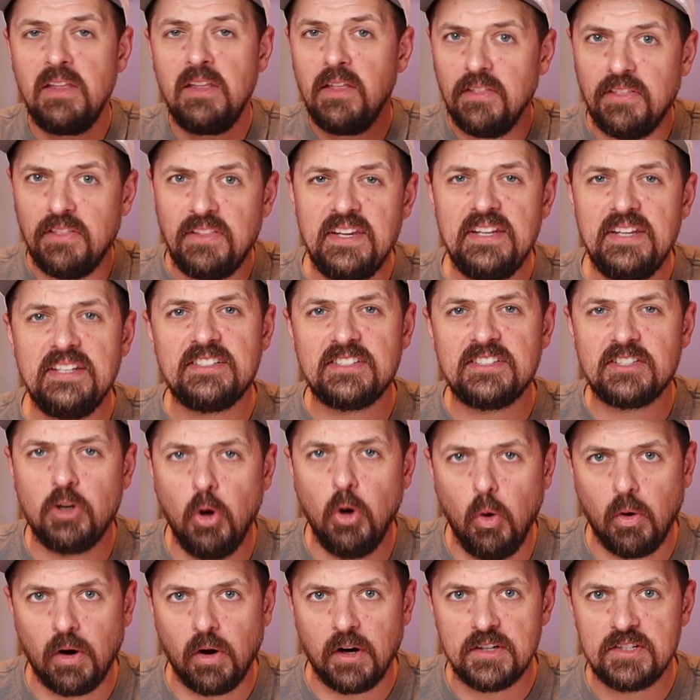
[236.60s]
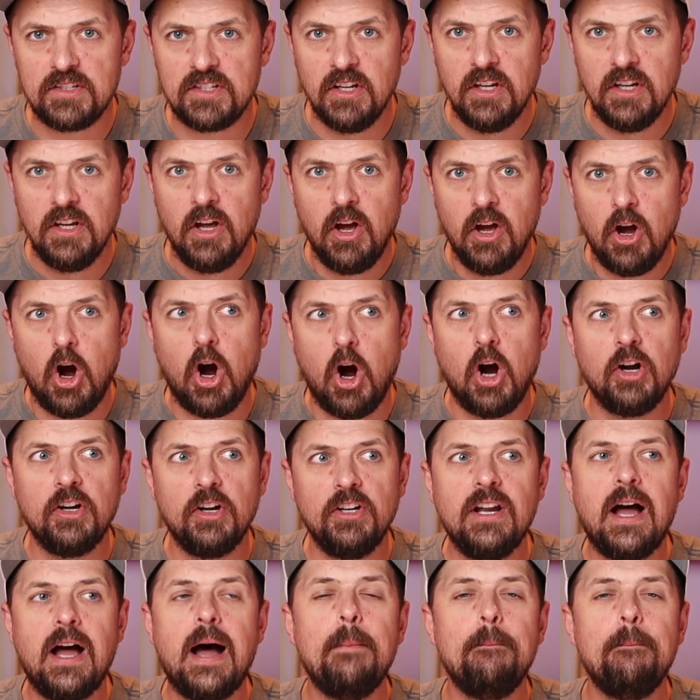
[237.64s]
these scores are
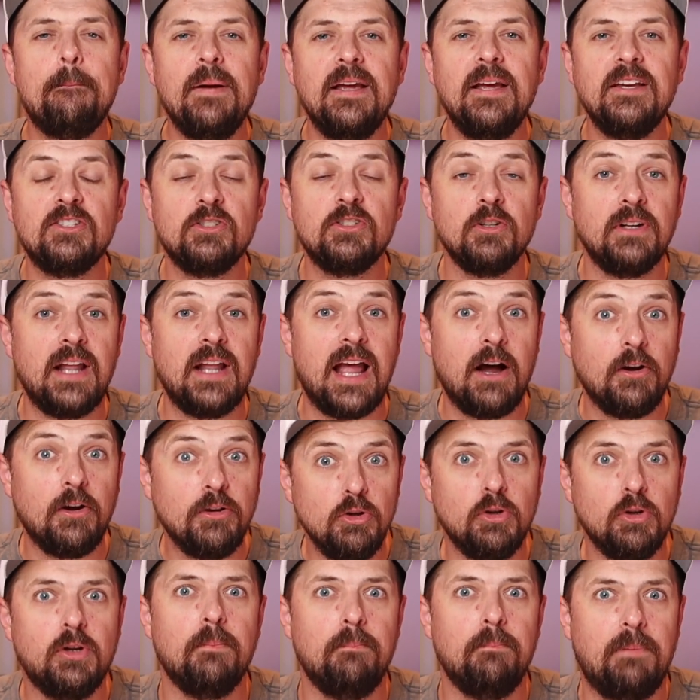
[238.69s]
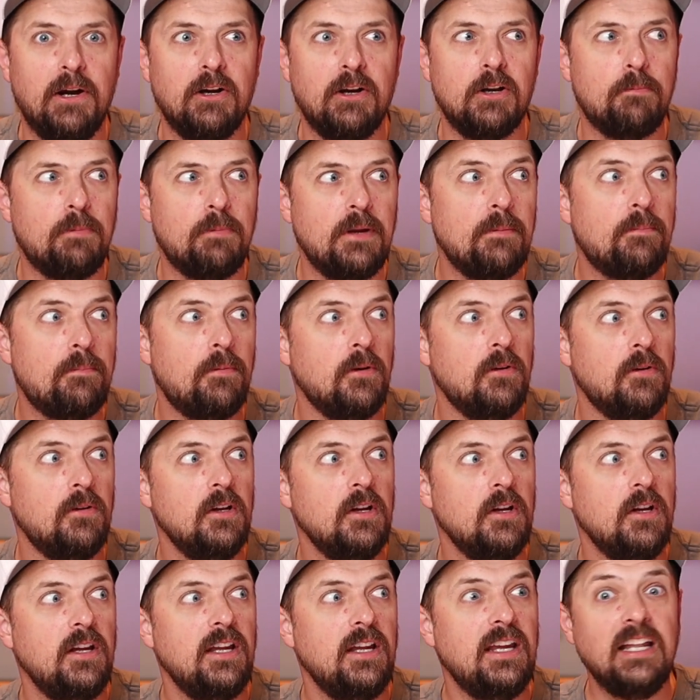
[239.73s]
not based on how you compare to people
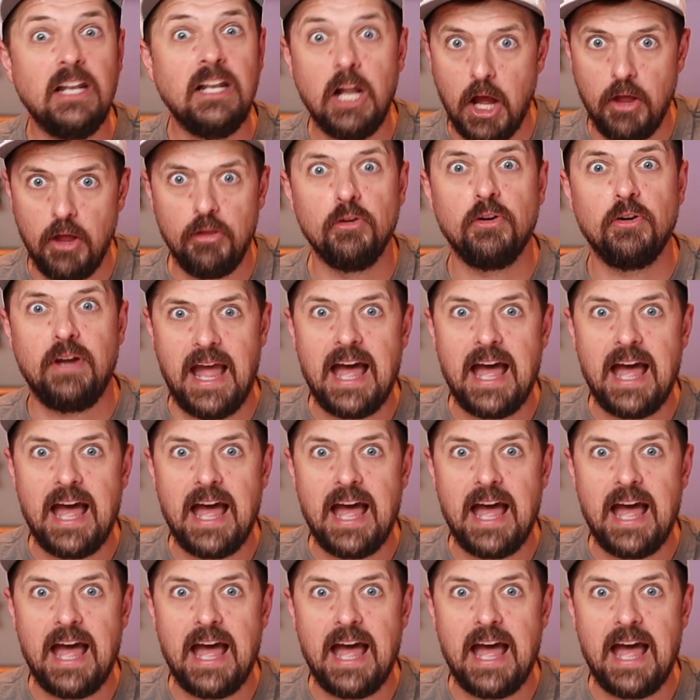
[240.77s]
in other